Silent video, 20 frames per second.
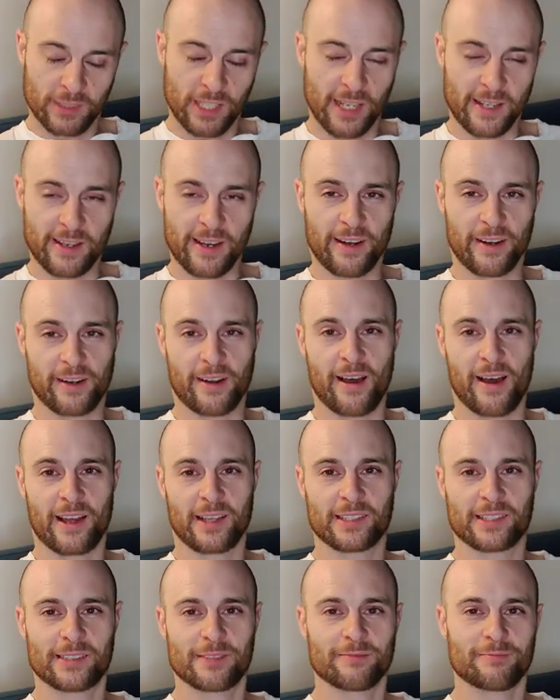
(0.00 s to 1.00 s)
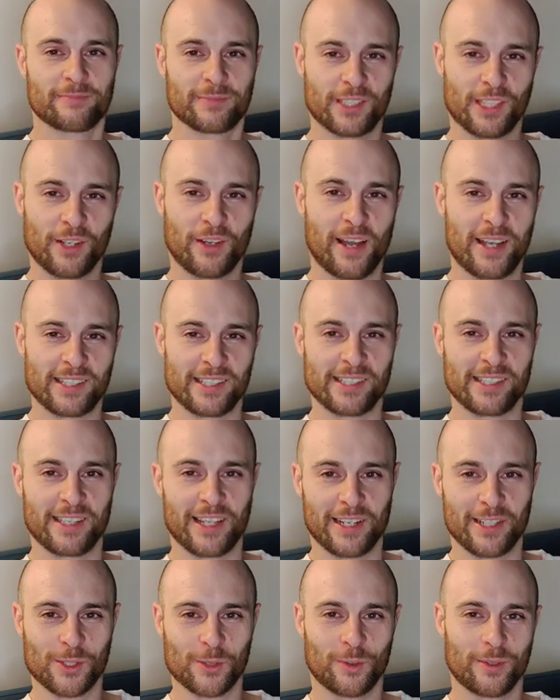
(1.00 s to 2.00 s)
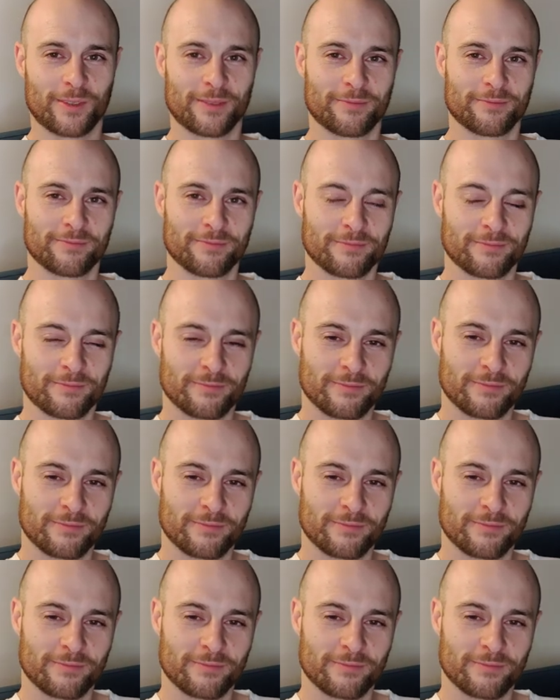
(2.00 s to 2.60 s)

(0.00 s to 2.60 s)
Take care, guys. See you guys in the next one.